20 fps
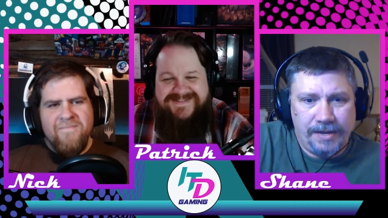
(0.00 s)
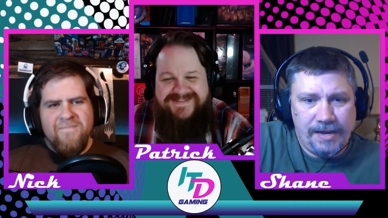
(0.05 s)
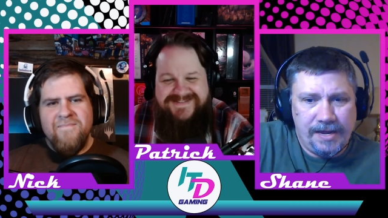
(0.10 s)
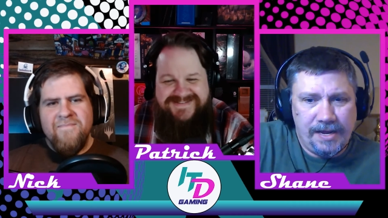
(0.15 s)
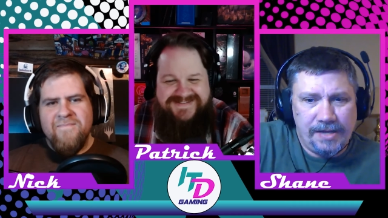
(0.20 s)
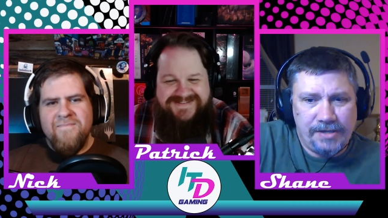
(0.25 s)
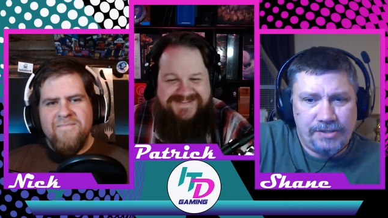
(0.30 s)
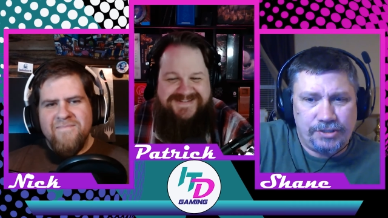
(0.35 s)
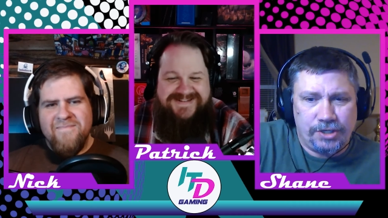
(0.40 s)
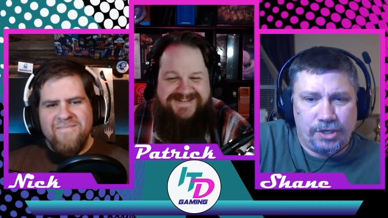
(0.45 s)

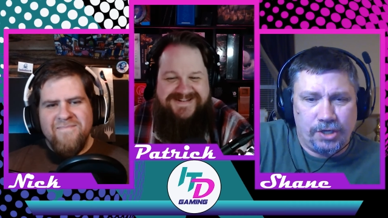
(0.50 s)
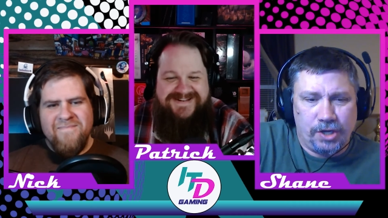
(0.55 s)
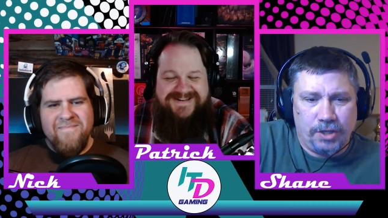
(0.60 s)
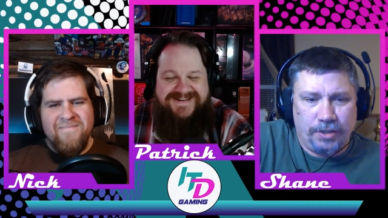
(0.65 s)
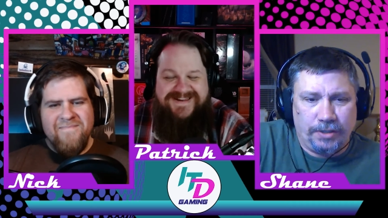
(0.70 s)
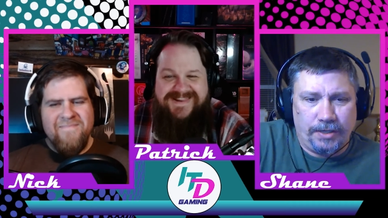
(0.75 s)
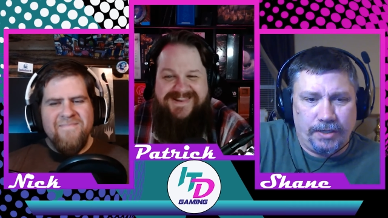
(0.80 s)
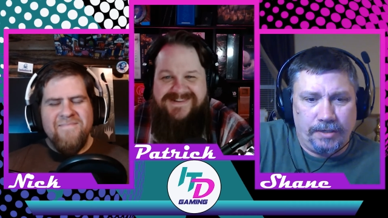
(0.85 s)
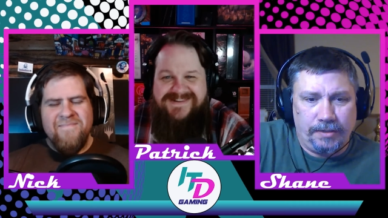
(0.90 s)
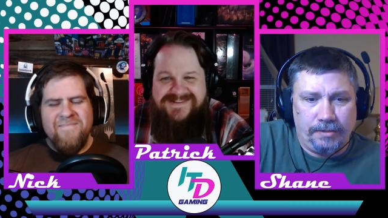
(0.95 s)

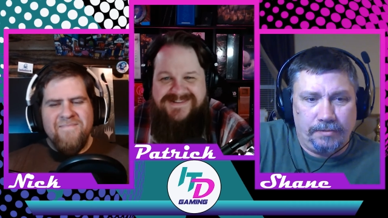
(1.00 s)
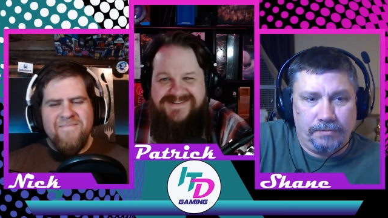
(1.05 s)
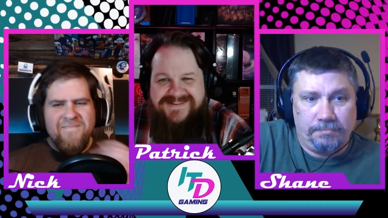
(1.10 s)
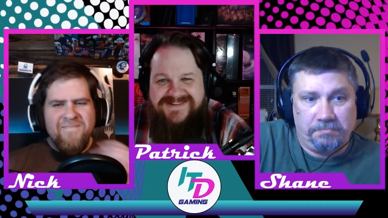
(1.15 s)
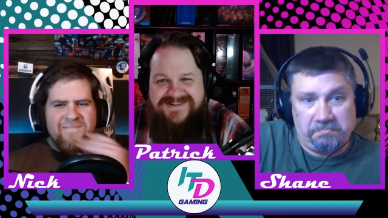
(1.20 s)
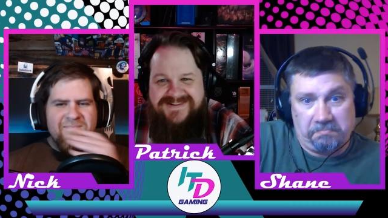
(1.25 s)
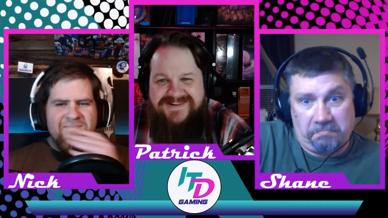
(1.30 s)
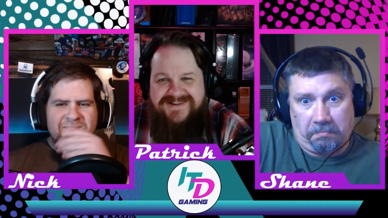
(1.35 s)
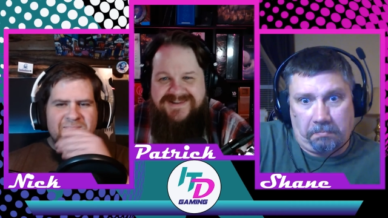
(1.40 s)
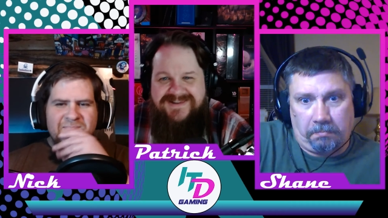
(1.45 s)
Speaker 1: Hedgehogging.
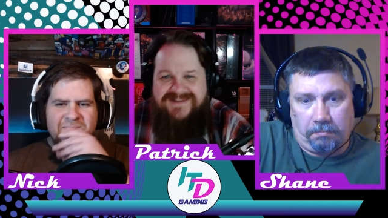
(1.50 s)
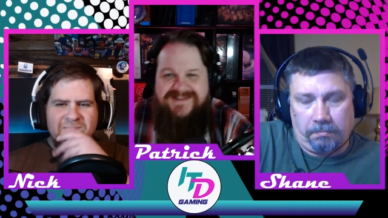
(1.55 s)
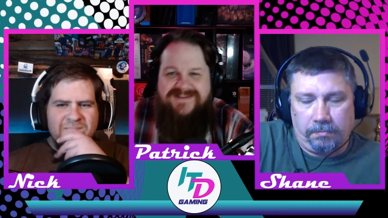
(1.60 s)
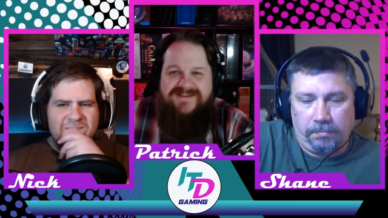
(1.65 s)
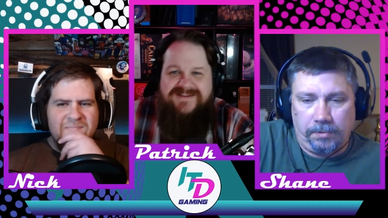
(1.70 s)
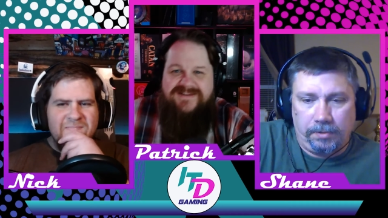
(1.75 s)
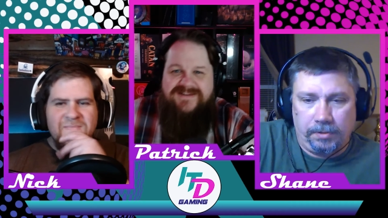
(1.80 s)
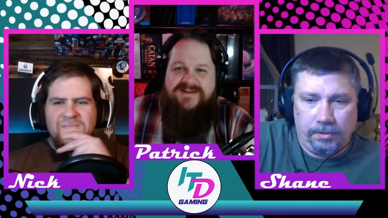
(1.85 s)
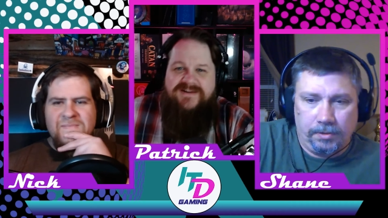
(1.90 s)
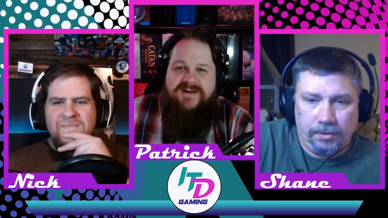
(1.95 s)

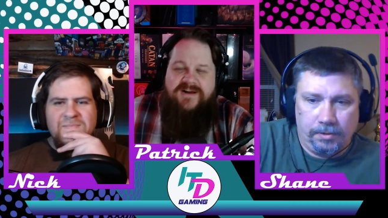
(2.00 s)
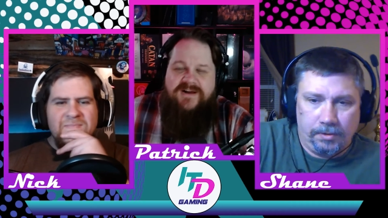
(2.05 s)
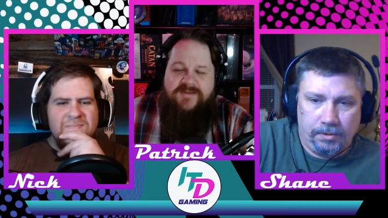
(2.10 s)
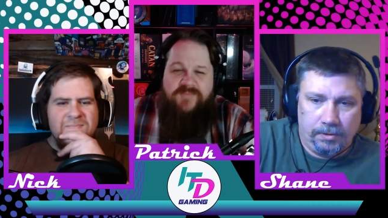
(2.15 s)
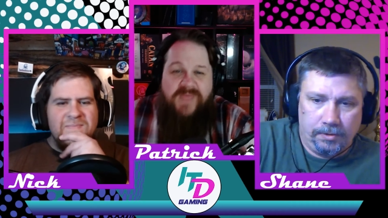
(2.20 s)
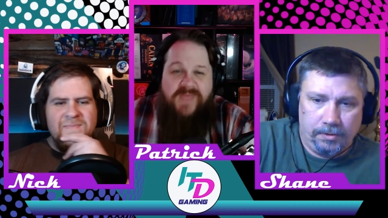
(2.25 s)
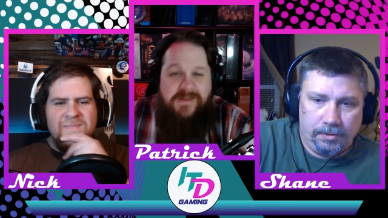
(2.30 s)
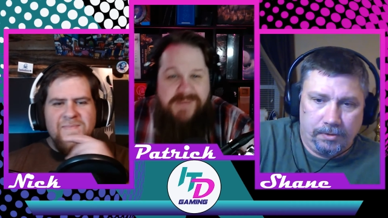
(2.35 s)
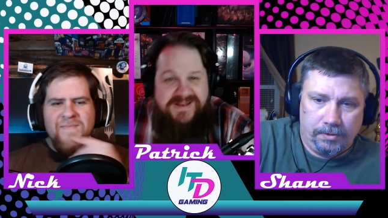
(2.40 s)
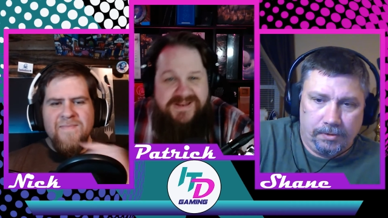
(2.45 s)

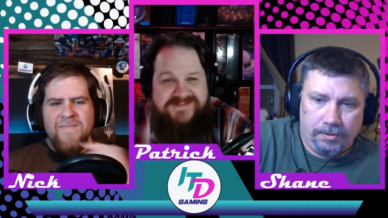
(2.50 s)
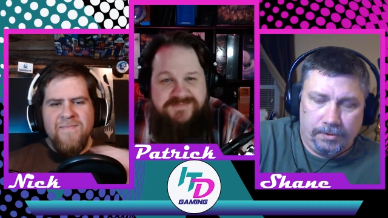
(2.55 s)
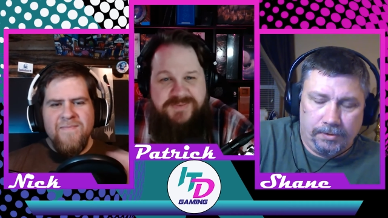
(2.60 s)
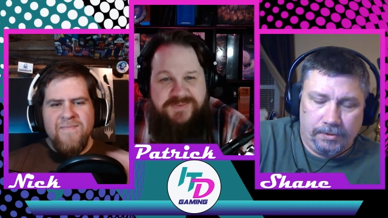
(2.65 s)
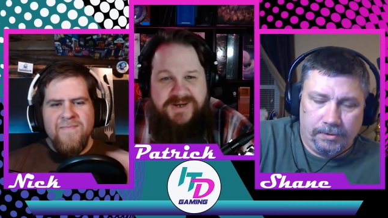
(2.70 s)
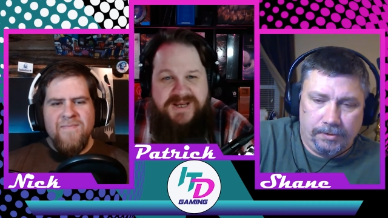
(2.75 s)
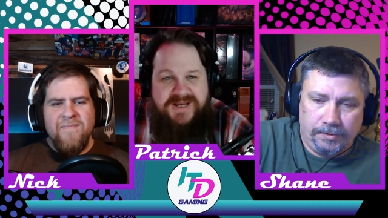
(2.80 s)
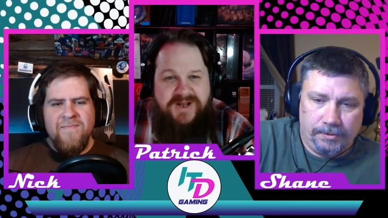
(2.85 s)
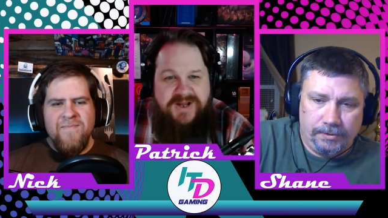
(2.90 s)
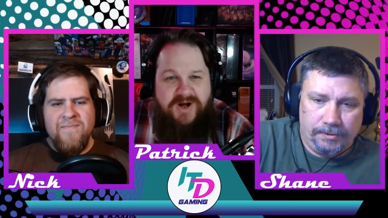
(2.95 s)
They meant to
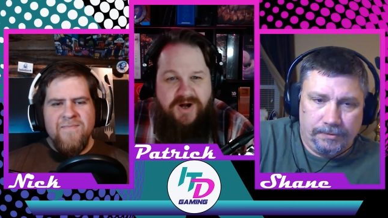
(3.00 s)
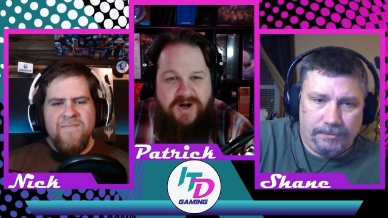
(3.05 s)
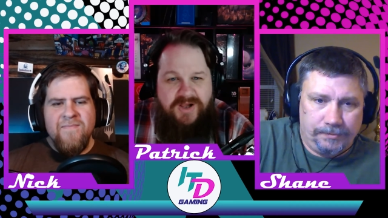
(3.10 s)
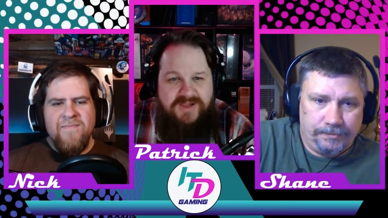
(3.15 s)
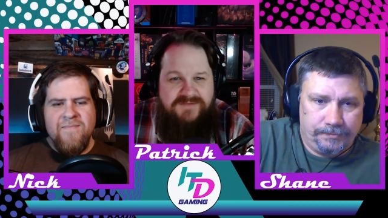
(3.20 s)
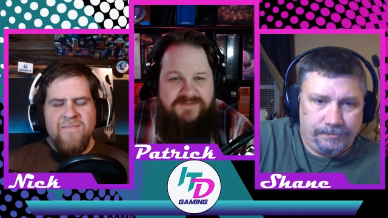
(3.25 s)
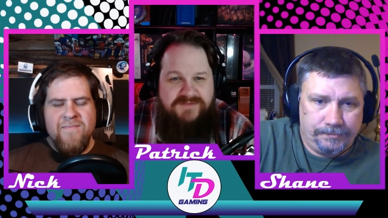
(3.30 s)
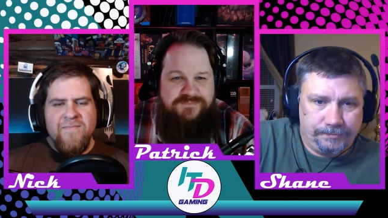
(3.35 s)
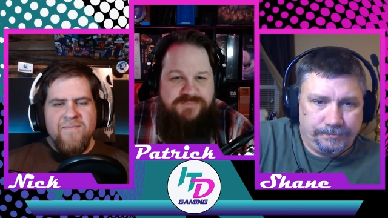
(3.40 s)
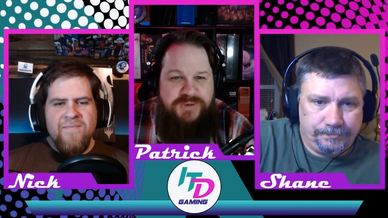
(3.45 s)
put in
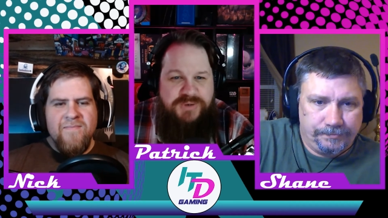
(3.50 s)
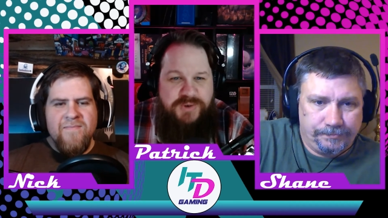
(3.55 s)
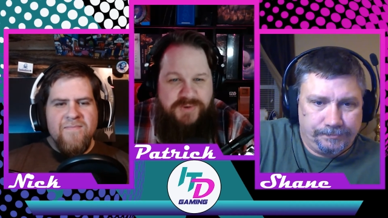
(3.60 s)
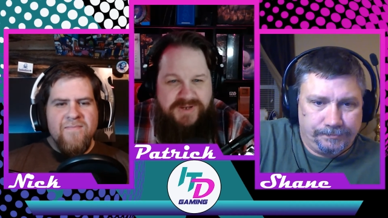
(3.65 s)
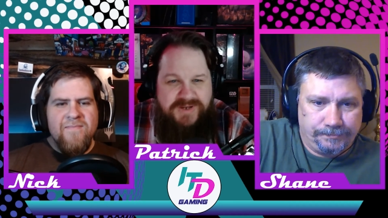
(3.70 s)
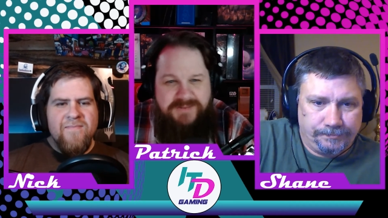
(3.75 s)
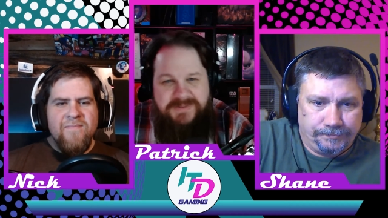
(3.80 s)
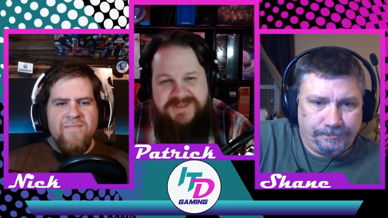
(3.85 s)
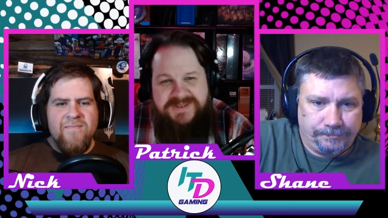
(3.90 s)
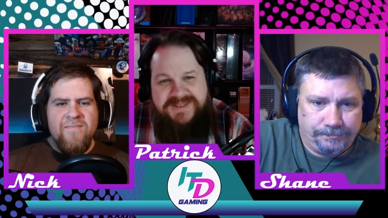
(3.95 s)
Call of
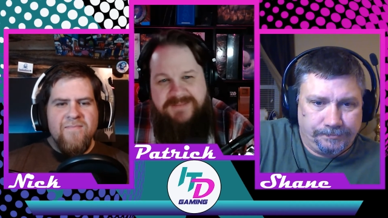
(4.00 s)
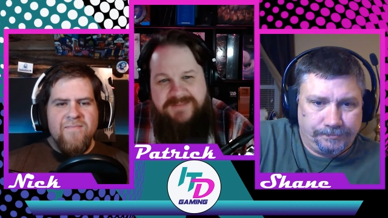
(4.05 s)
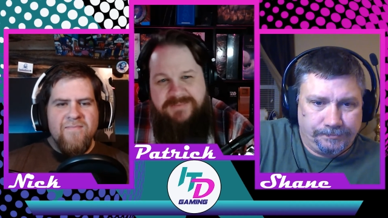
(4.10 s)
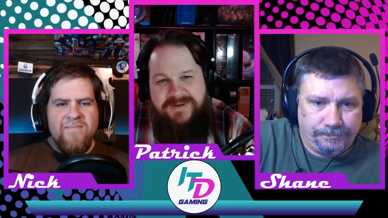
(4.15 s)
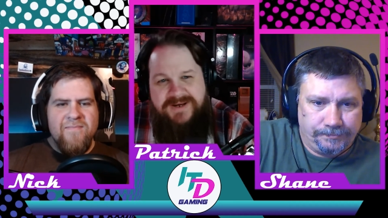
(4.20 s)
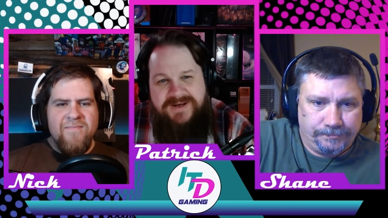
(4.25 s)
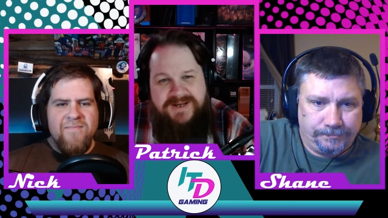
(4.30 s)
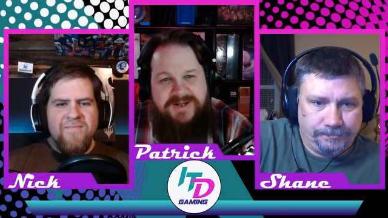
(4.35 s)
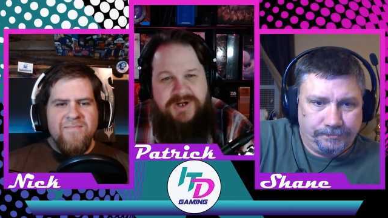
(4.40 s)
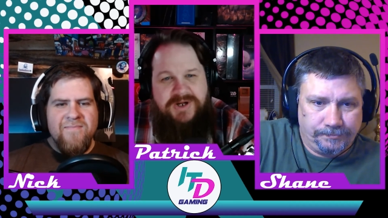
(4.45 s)
Booty, but they
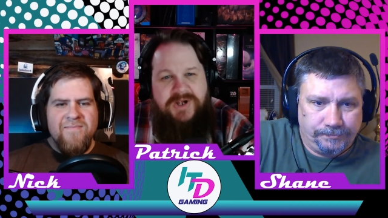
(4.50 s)
put in